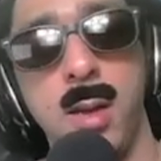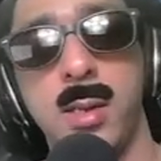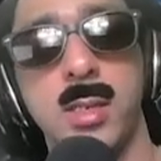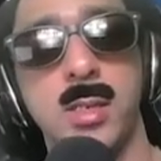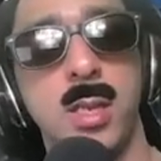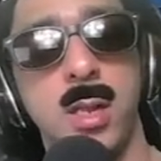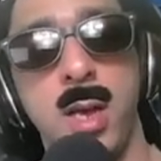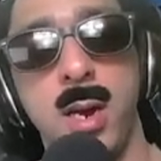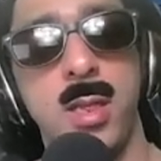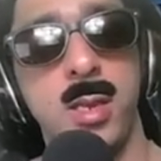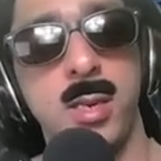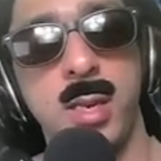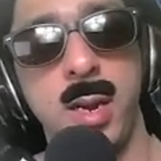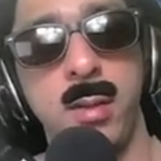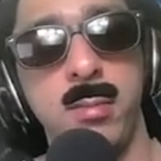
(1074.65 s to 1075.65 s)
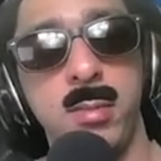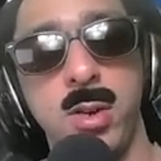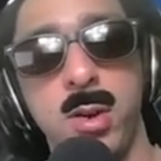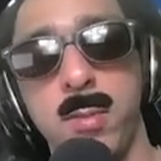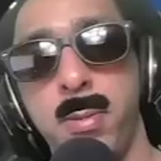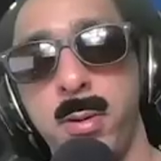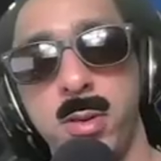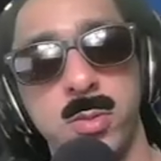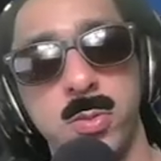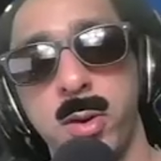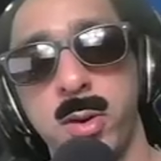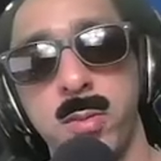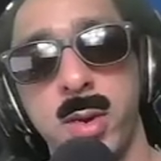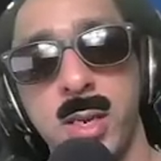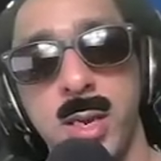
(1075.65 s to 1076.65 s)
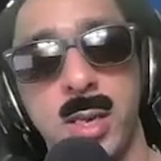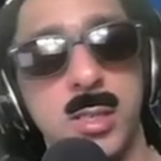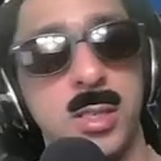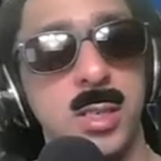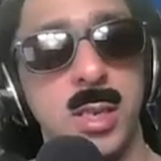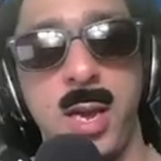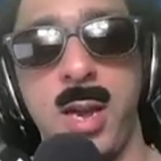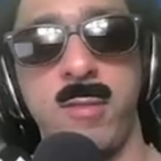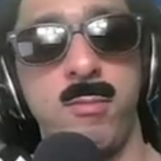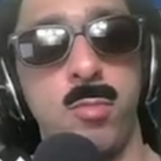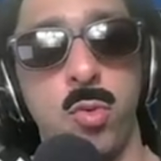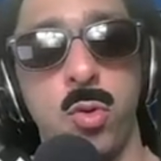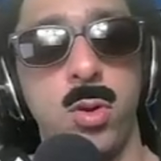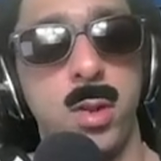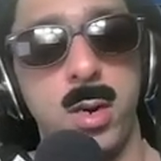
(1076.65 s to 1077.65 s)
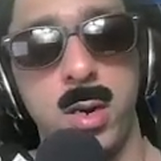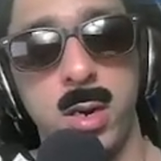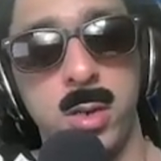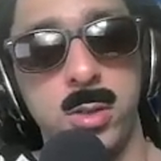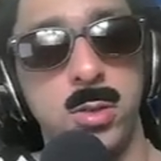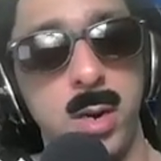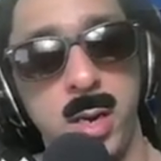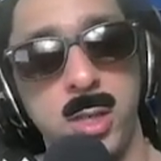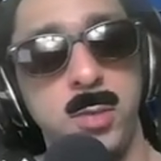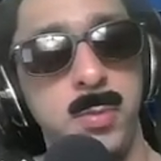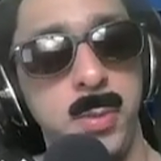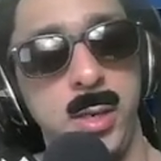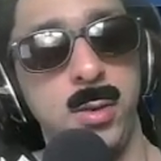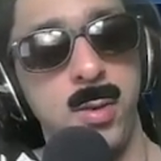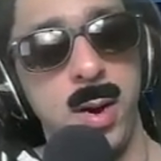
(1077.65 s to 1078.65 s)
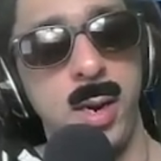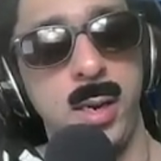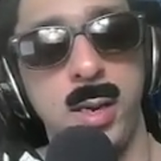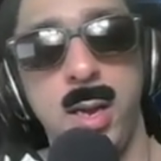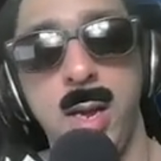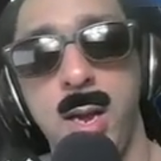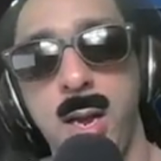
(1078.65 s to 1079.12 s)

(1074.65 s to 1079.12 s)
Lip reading: Because a lot of the time your opponent's Pokemon EX is going to have more than 100 HP, right?